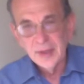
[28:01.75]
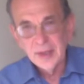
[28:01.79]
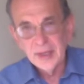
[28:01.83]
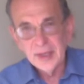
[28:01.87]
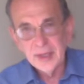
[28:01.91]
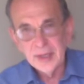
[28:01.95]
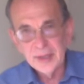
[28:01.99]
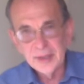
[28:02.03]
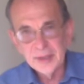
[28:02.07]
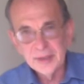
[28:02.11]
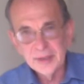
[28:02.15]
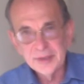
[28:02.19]

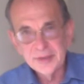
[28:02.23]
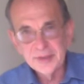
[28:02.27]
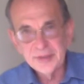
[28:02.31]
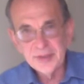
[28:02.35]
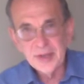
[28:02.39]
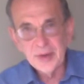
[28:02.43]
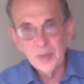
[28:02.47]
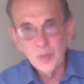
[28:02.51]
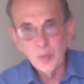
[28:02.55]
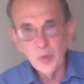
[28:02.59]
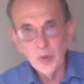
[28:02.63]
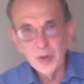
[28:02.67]
and
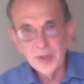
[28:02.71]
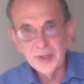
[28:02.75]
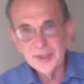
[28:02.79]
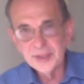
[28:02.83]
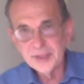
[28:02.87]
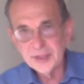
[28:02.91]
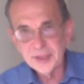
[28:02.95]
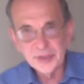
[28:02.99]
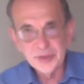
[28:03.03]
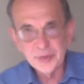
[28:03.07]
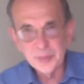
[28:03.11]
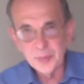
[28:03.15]
say one
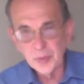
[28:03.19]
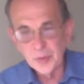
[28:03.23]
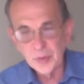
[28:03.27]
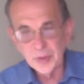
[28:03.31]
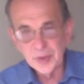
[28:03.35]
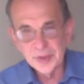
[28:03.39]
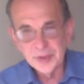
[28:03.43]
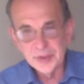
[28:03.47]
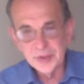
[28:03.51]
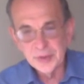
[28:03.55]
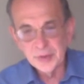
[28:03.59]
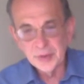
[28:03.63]
is
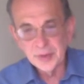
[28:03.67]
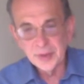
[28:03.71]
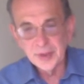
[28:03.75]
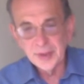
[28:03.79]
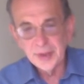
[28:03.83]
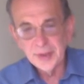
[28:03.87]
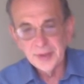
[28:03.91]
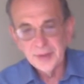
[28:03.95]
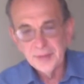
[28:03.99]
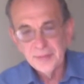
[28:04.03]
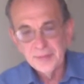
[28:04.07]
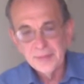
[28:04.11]

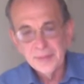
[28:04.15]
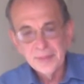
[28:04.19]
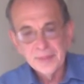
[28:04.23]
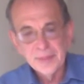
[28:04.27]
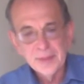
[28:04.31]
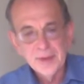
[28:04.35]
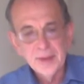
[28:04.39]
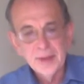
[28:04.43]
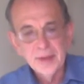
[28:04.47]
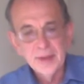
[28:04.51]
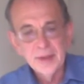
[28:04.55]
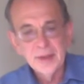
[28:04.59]
exploratory
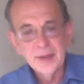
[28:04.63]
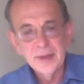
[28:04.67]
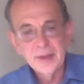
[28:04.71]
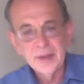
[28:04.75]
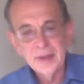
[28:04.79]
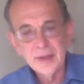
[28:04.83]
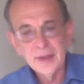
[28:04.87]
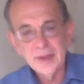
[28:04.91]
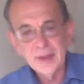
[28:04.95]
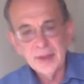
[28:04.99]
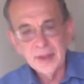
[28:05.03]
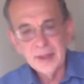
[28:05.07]

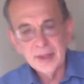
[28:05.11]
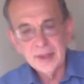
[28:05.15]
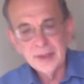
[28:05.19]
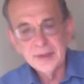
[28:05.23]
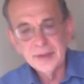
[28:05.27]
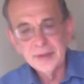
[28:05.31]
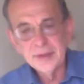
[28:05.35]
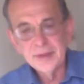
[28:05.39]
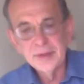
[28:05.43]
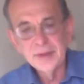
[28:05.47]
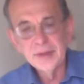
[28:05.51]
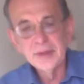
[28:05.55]
and
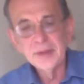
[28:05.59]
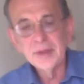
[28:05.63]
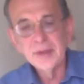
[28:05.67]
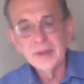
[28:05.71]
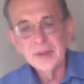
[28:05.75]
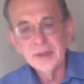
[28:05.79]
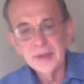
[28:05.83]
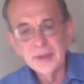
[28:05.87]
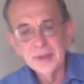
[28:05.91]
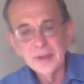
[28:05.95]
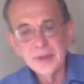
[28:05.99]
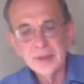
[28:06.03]

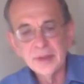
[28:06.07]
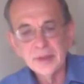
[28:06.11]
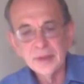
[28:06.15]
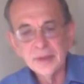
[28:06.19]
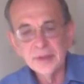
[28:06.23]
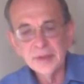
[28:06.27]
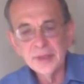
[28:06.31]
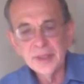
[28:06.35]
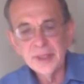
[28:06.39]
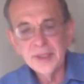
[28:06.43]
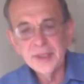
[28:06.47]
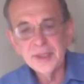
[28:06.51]

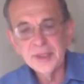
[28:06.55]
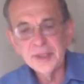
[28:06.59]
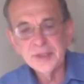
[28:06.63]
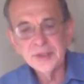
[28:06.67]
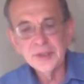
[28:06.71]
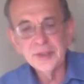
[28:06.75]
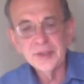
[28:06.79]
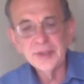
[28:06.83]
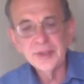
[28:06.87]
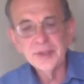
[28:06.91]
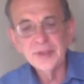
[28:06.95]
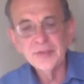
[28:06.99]
leading
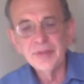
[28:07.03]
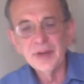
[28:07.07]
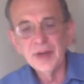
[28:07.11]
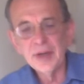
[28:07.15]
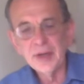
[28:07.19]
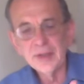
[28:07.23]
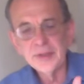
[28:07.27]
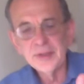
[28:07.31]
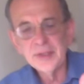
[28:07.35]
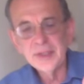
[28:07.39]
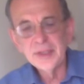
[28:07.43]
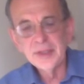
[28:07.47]
to
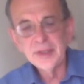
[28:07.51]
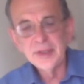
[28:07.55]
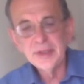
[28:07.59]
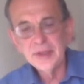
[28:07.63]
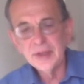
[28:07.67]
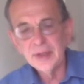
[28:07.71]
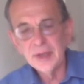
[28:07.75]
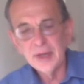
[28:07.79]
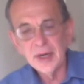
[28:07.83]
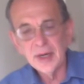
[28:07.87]
the